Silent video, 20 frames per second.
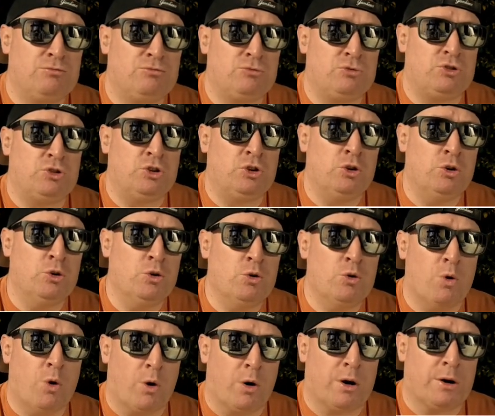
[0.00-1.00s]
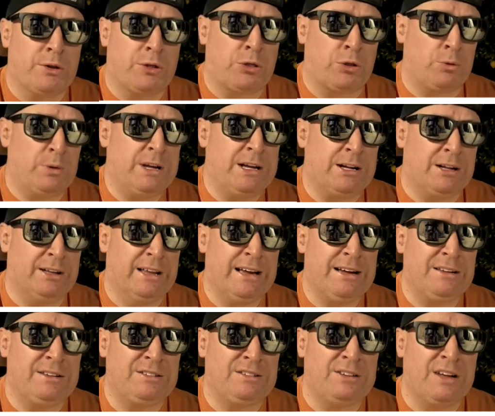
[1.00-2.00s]
2 or 3
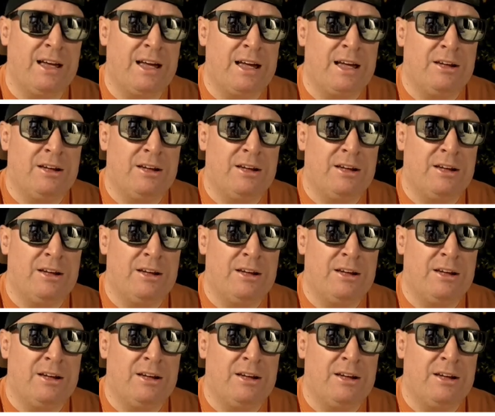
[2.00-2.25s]
clicks,